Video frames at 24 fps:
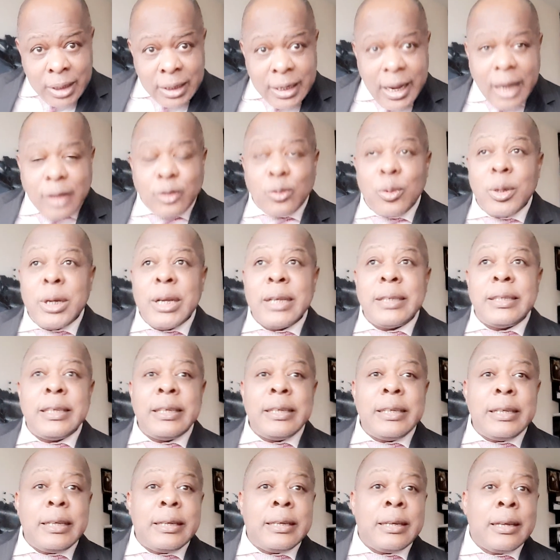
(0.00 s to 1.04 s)
That's what they
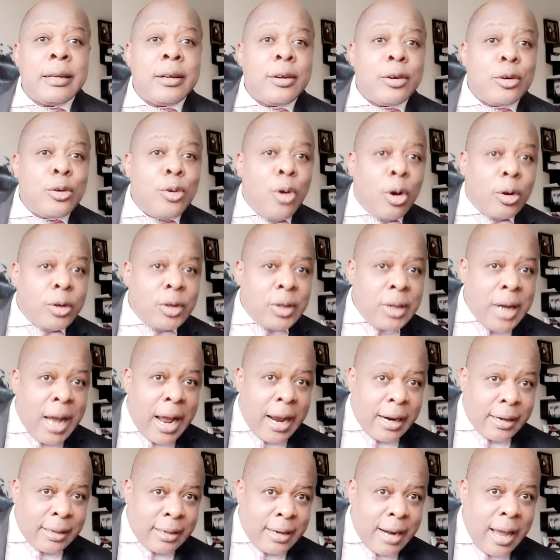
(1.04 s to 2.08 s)
did in Northern
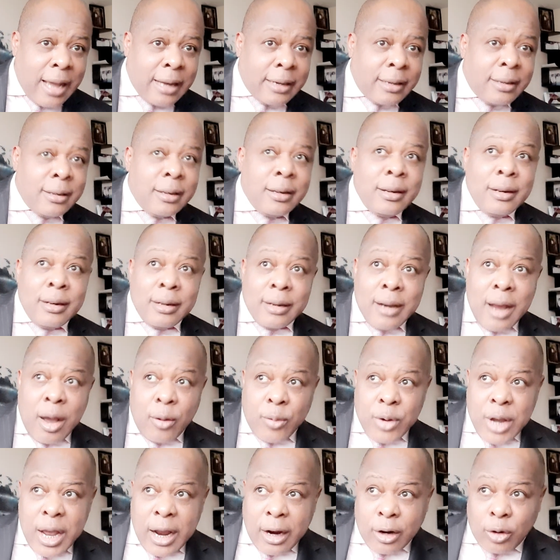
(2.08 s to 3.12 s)
Ireland.
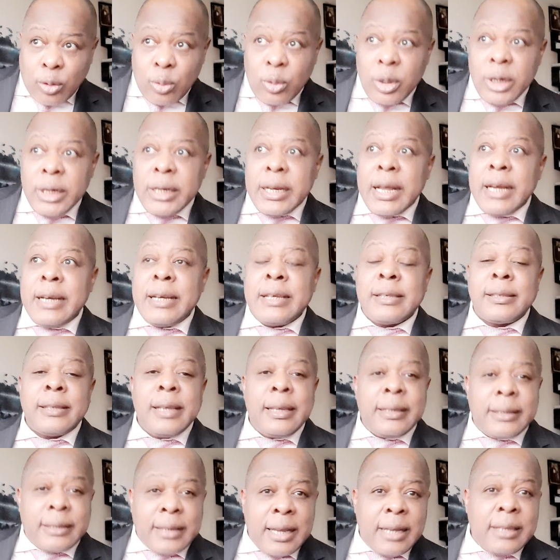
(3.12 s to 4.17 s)
Now they are ruling there. They
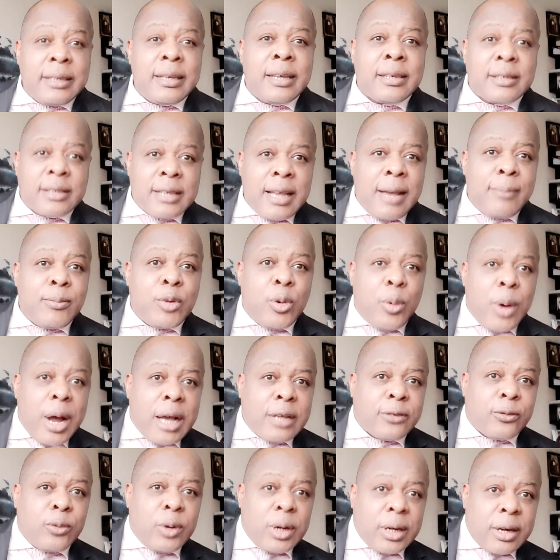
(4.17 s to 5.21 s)
say in 10 years' time they will
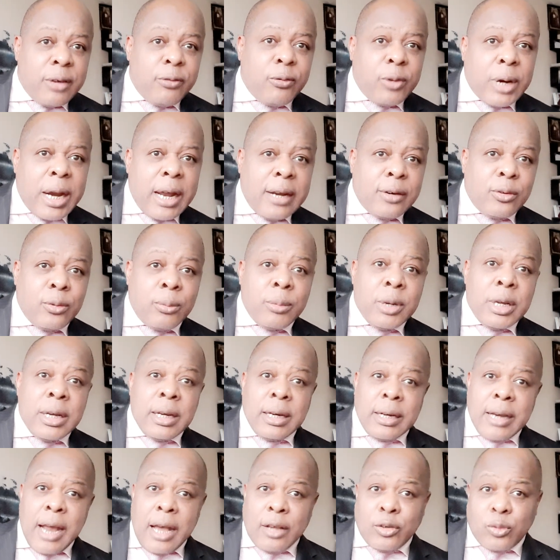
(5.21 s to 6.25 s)
ask for a referendum.
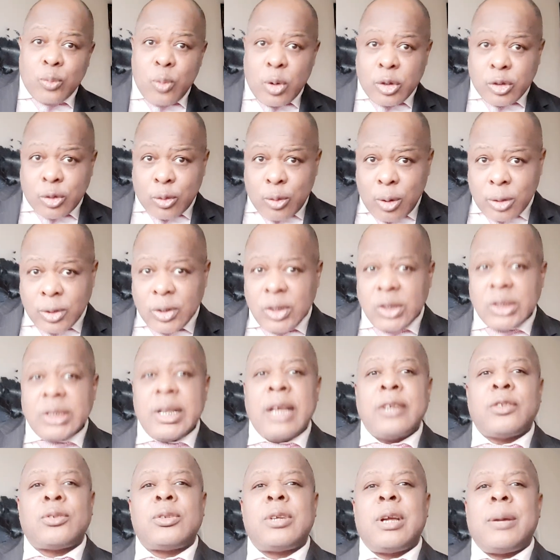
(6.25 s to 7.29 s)
That's what Scottish
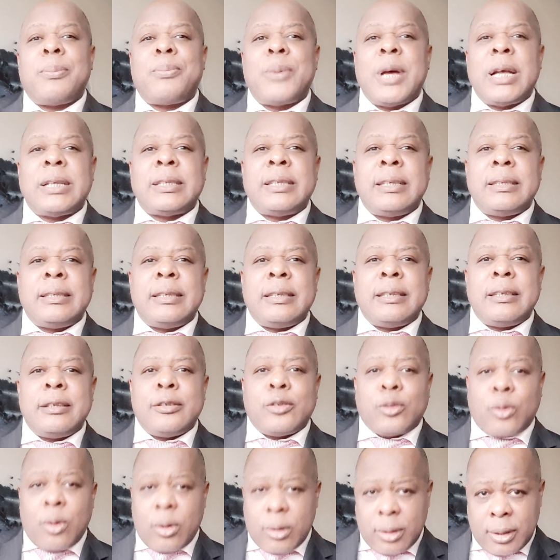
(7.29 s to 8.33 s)
National Party did
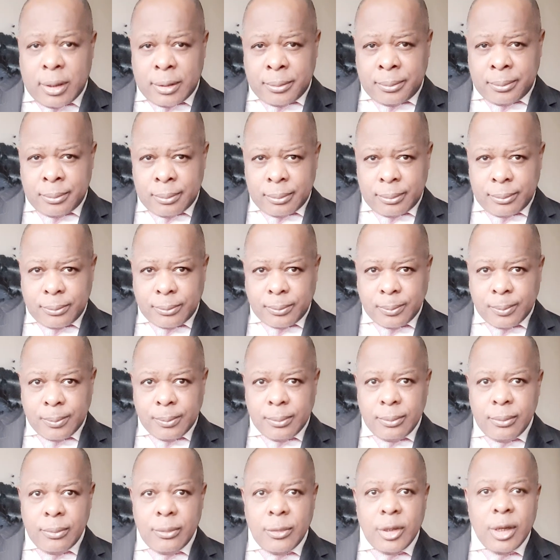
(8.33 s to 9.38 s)
in Scotland.
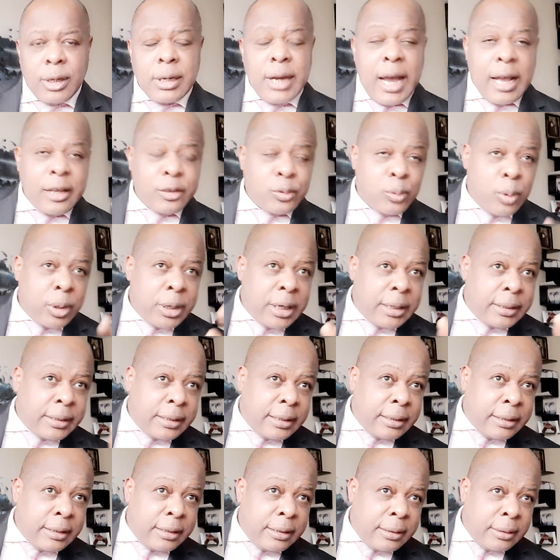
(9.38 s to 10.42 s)
That's what they
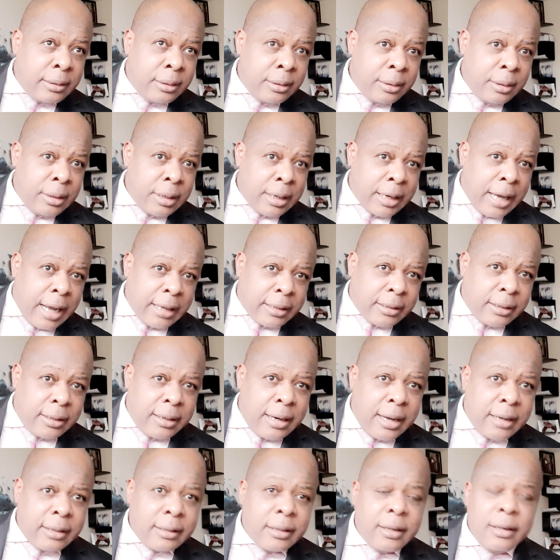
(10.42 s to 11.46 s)
did in
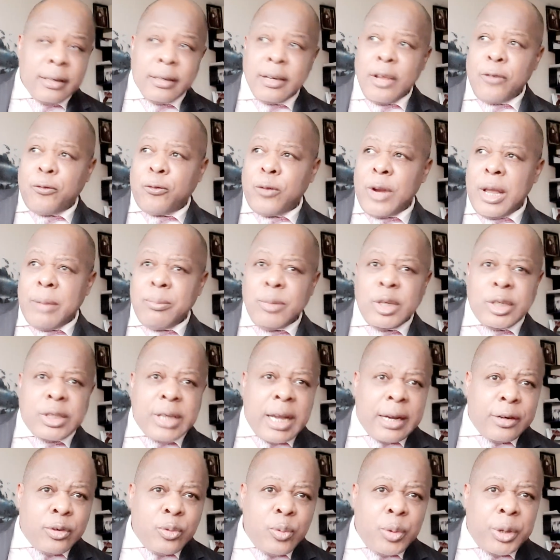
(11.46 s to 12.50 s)
Catalan. The Flemish
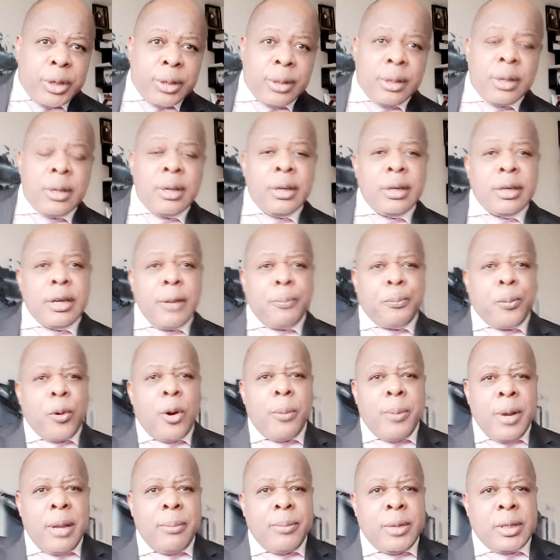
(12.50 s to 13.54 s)
are doing. The
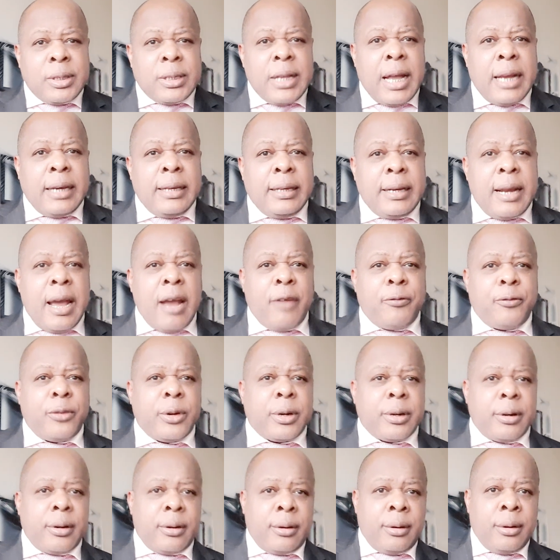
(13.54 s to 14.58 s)
problem is that in
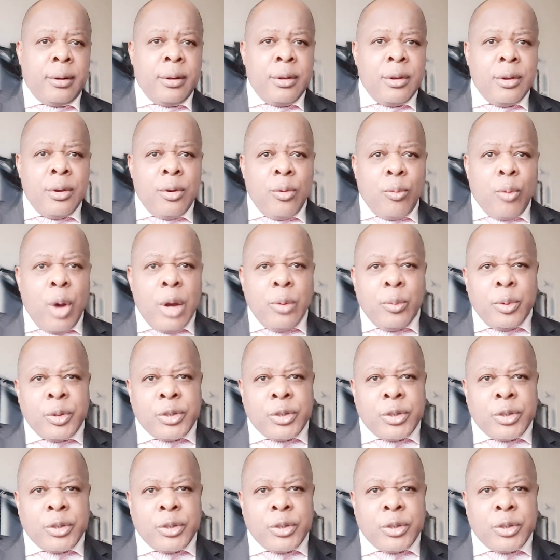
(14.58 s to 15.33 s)
Africa, when we